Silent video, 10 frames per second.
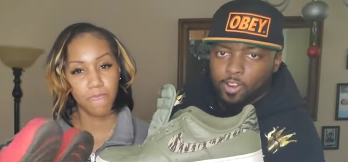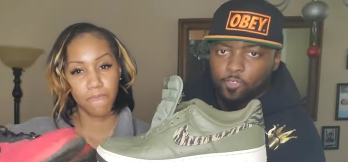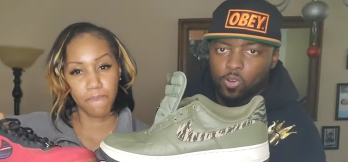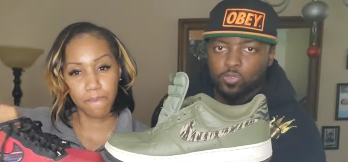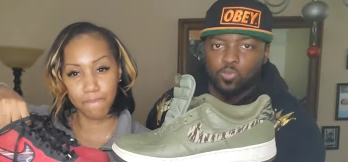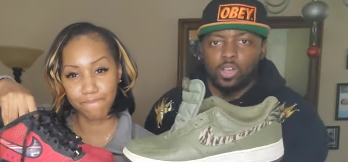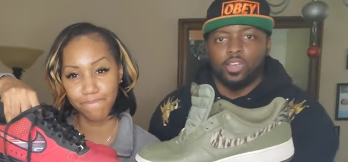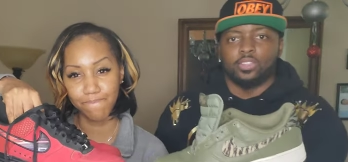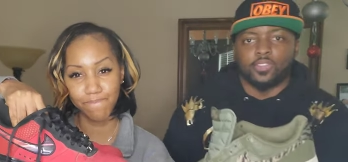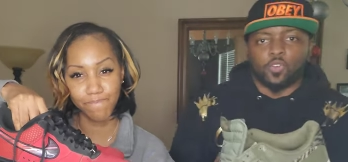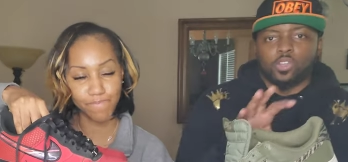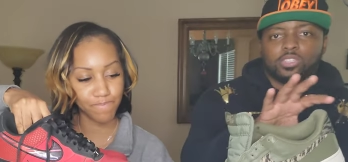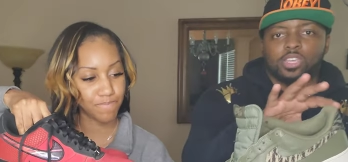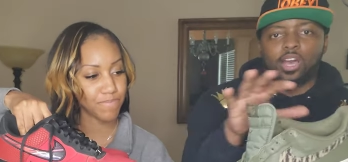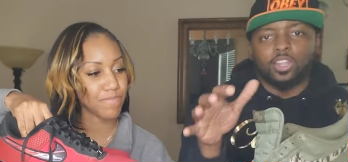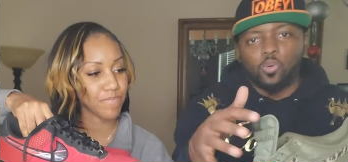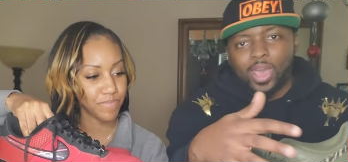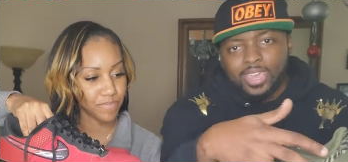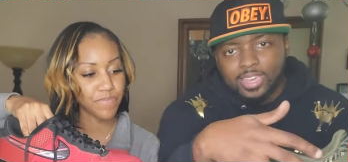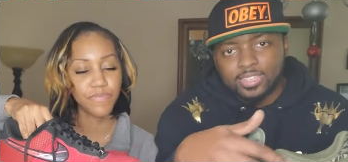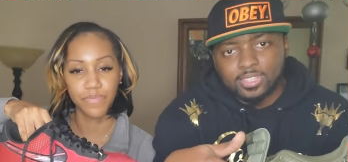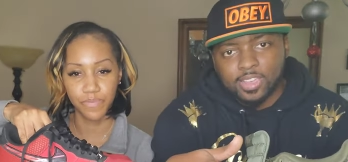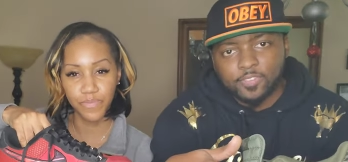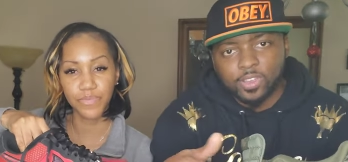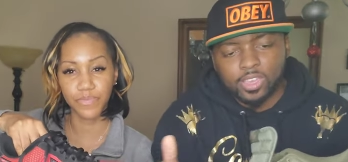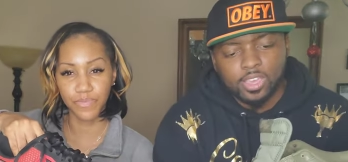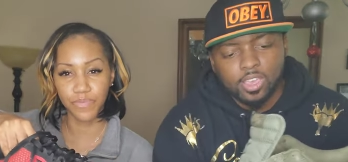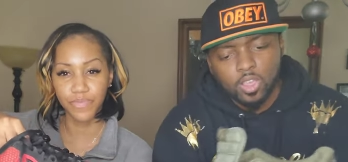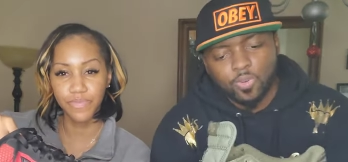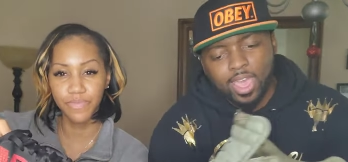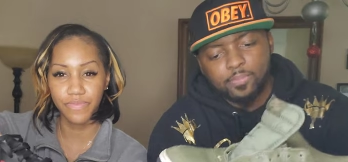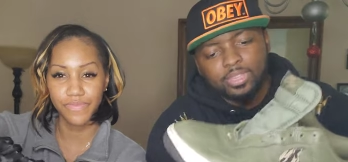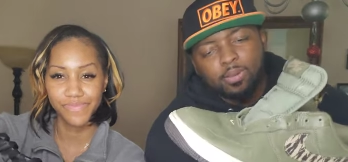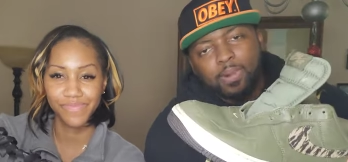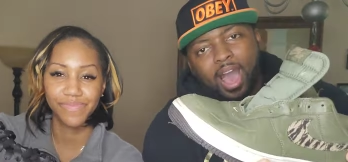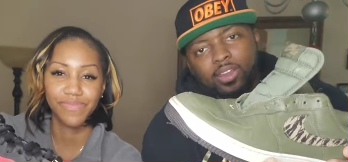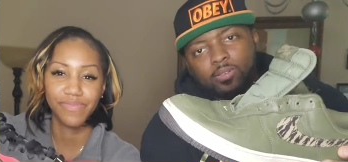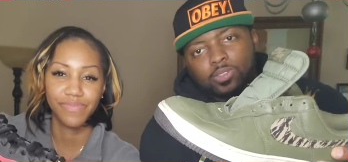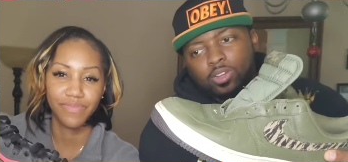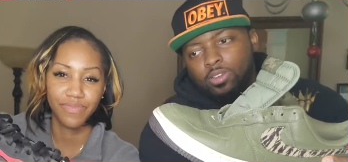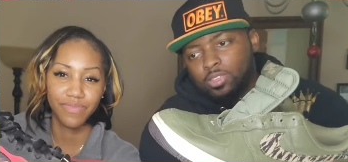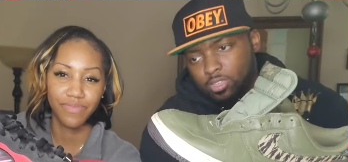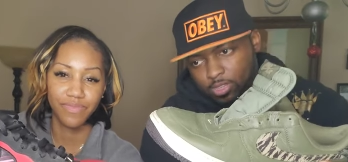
Speaker 1: Air Force Ones. Of course, the colorway is different, mm -hmm. right? But the bottom, so the,